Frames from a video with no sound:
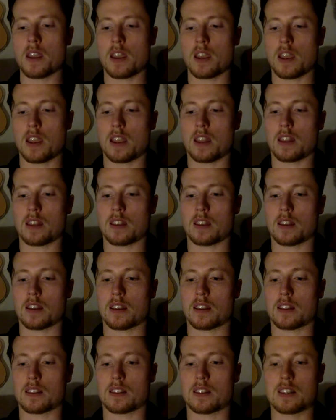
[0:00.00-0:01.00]

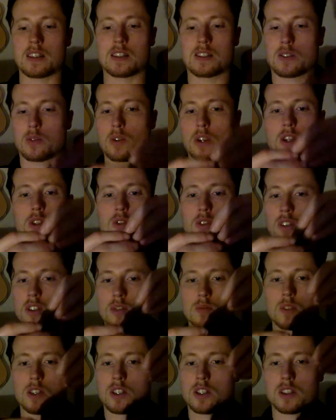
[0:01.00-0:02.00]
And these quick draws
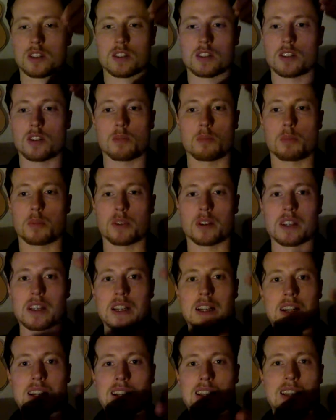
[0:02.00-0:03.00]
were just
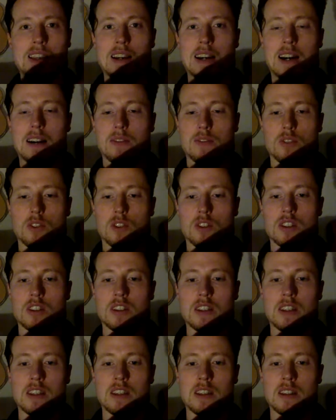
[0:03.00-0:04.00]
completely covered
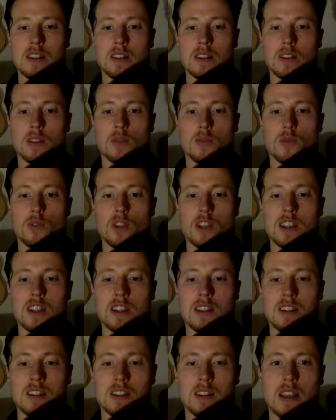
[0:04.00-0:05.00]
in
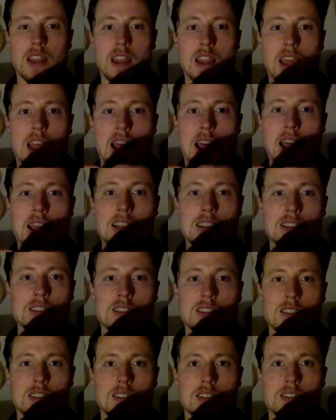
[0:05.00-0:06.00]
freaking
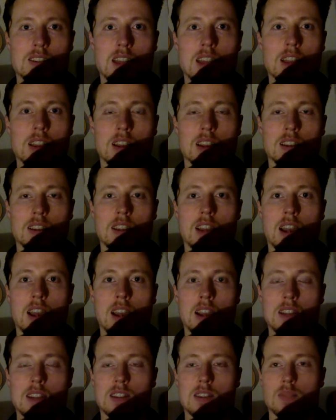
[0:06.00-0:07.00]
ice
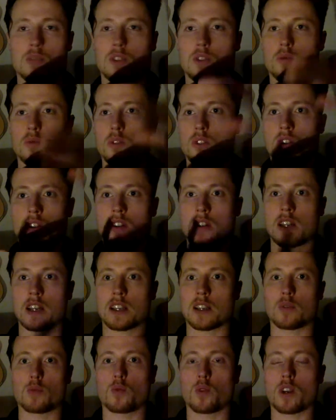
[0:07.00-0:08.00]
stalactites, which were
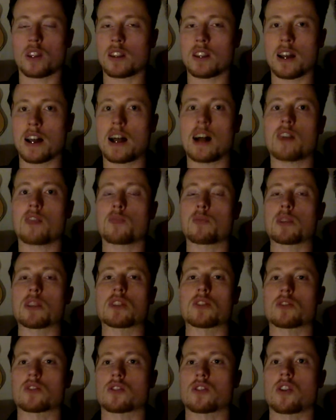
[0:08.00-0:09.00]
like 1.5
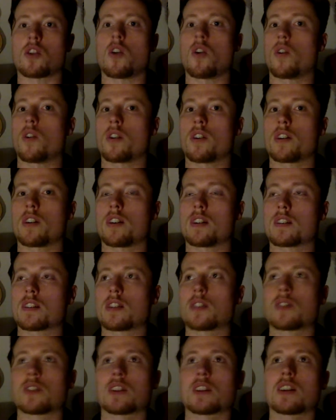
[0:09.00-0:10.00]
meters long.
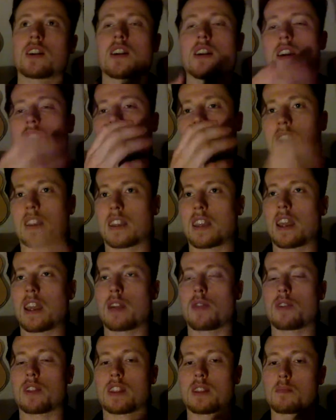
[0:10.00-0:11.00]
So the
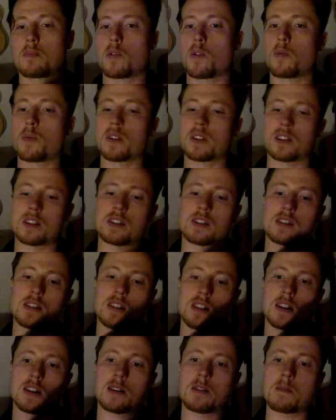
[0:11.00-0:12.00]
cave at the moment is
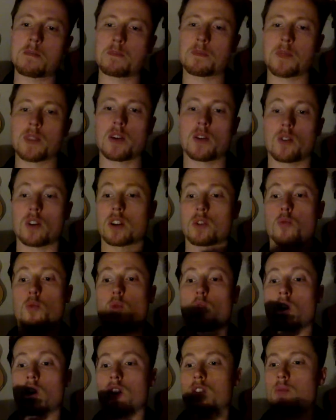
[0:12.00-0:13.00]
or the
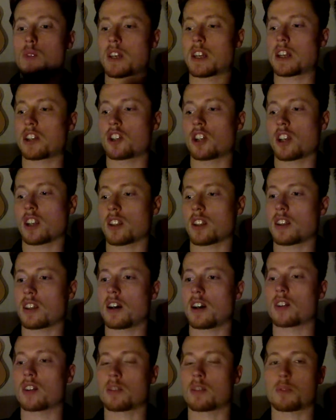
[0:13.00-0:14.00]
walls, when I checked it
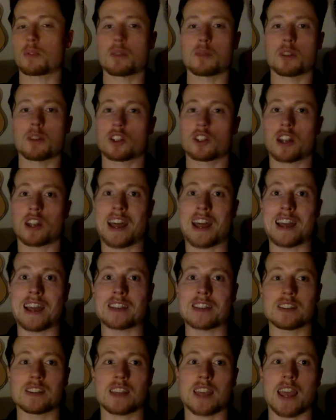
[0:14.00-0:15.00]
out, are pretty much an
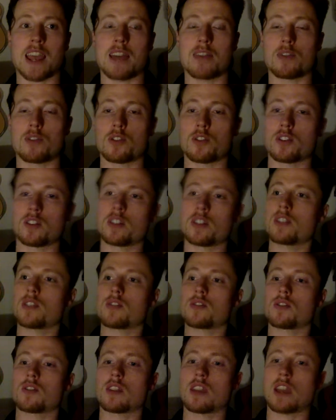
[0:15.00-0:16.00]
ice cavern.
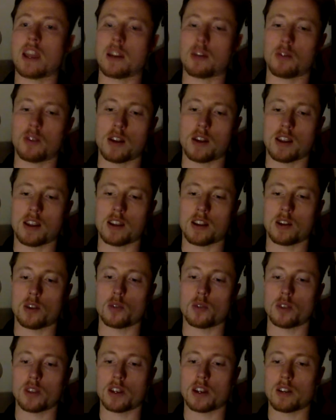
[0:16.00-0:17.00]
So you can't really
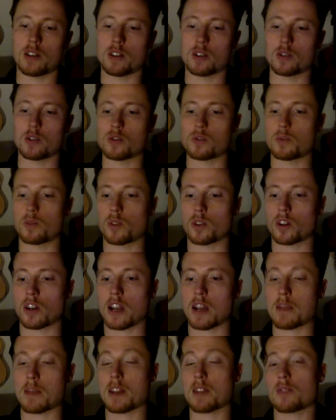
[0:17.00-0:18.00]
go there and do sport
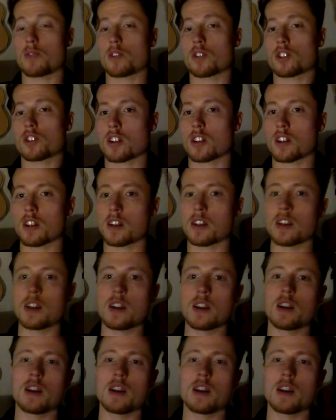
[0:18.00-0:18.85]
climbing, unfortunately.